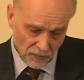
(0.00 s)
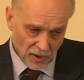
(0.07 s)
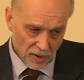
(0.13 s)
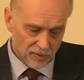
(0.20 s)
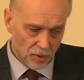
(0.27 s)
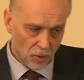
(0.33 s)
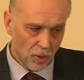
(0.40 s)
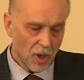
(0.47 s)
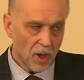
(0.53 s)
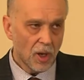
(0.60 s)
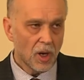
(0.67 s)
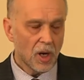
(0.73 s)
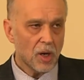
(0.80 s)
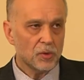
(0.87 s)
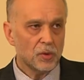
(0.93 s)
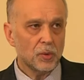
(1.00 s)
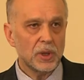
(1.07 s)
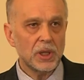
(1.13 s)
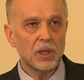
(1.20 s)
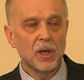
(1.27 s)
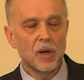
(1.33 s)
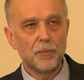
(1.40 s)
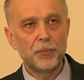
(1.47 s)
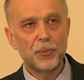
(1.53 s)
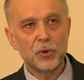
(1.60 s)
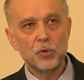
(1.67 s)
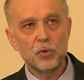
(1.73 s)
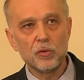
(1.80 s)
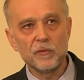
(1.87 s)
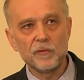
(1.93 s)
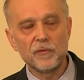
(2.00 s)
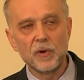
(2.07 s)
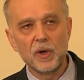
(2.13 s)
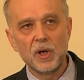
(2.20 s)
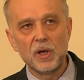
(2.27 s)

So how do we prove